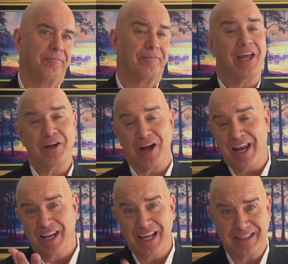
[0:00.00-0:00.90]
Here, I
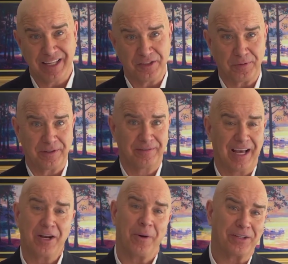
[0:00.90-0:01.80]
like this one. I
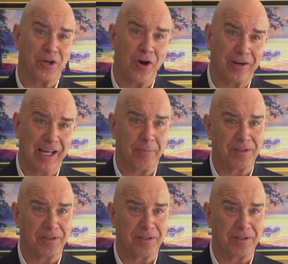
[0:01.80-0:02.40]
know I talk loud, but